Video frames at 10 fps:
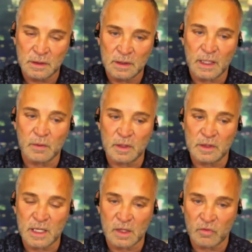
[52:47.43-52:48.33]
And I want to
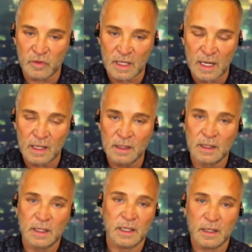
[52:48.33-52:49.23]
thank you for that.
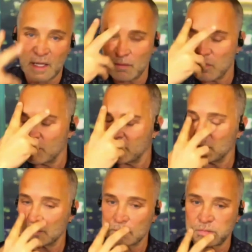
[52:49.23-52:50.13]
And at that moment,
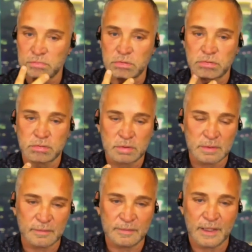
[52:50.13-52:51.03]

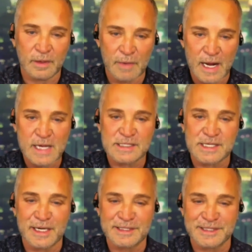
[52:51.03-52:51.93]
my eyes
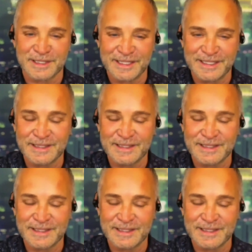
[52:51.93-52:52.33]
started to leak.